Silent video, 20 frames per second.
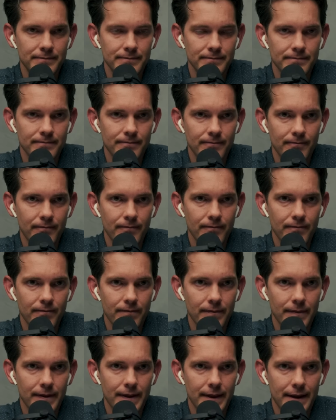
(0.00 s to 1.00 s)

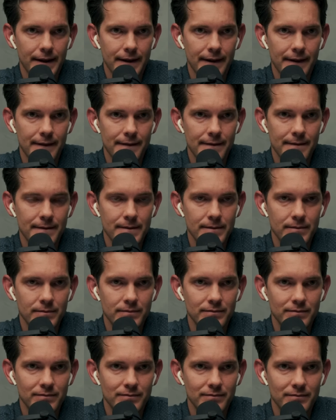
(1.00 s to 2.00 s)

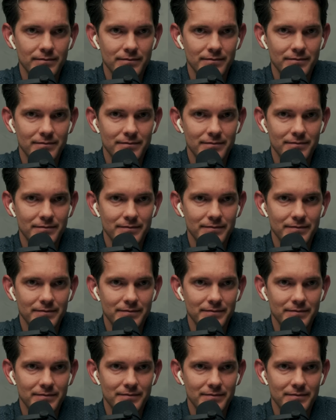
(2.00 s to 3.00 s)

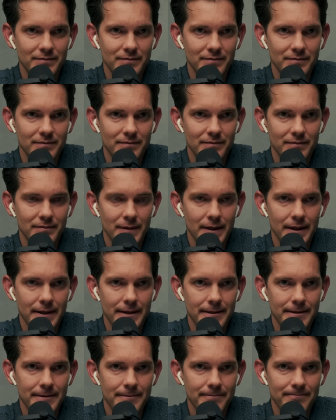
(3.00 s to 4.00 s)

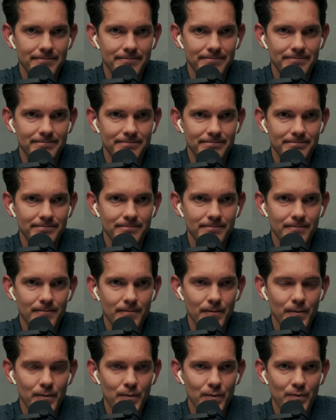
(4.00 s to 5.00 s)

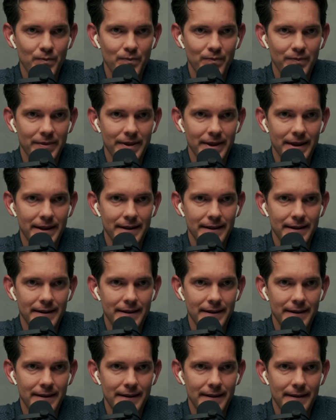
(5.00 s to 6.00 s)

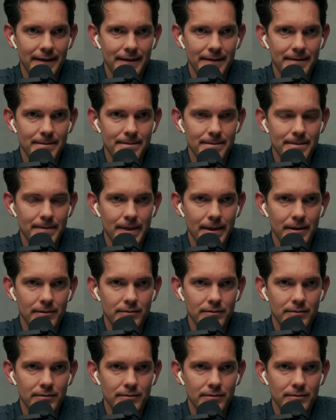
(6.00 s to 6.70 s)
The person shown says nothing.